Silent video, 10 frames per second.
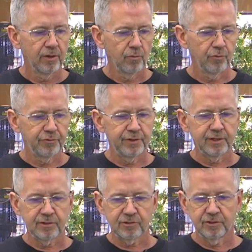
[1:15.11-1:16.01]
well,
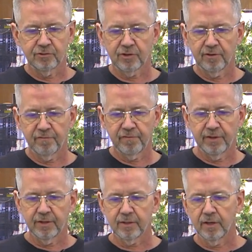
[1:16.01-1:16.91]
this is gonna
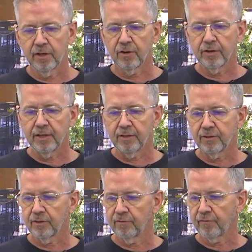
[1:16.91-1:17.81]
fit
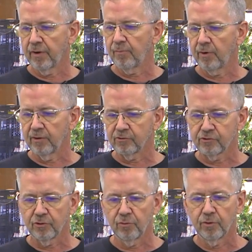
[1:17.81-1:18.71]
underneath the frame rails.
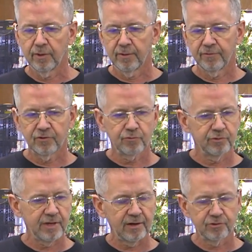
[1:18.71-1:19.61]
So this
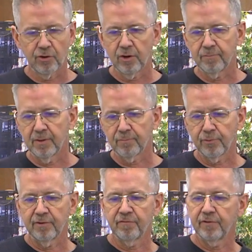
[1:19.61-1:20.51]
one's actually already been
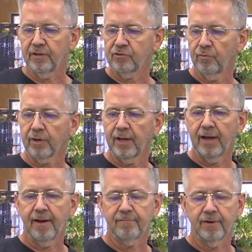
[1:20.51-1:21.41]
pre-fit. So we're gonna
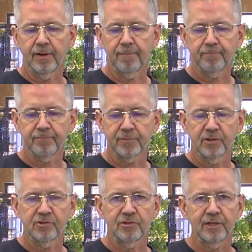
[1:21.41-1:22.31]
have
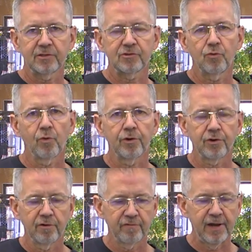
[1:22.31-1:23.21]
six quarter
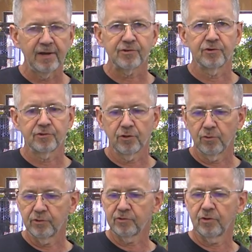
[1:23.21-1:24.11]
turn fasteners that
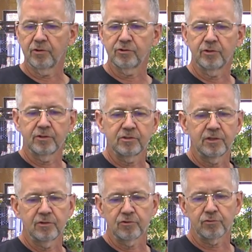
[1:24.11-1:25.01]
hold this on. So you can
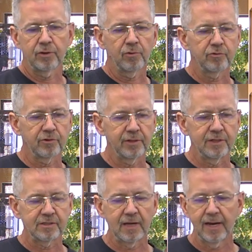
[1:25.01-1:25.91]
see there's three holes on
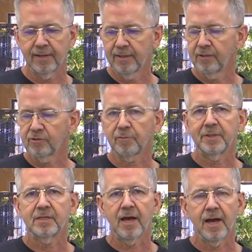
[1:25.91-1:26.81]
each side. There's gonna
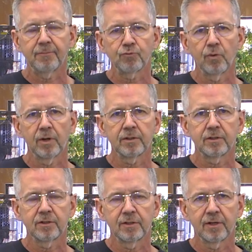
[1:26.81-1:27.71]
be tabs
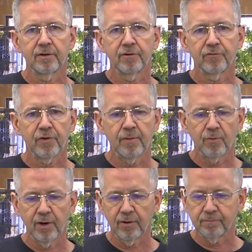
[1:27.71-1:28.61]
welded to the
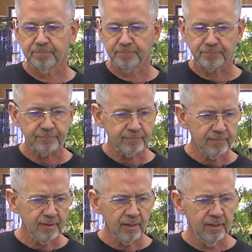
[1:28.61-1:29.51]
frame rail.
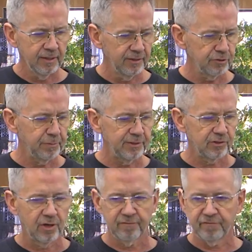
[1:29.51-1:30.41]
And then this piece is gonna